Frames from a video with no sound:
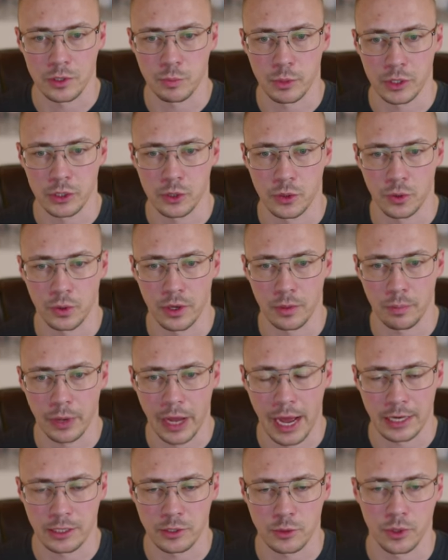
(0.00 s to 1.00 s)
but short
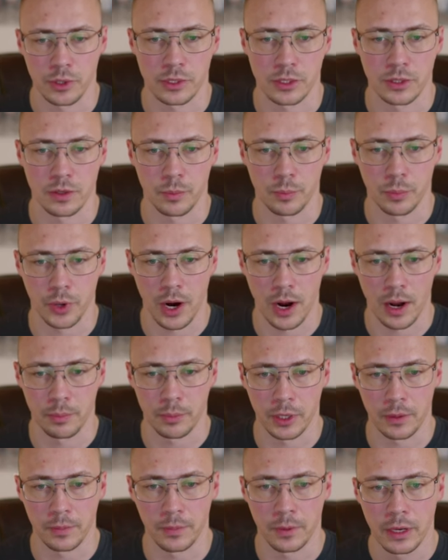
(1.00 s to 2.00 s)
passwords are the
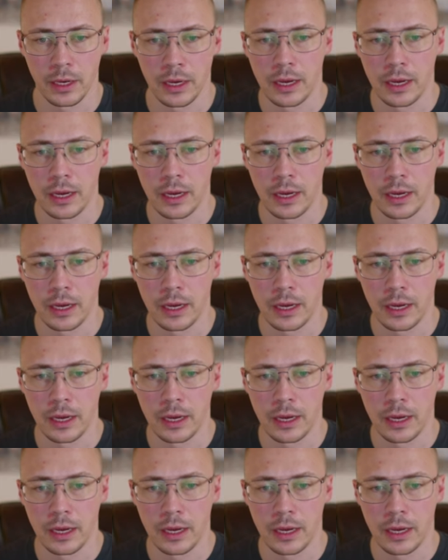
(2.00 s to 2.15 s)
problem.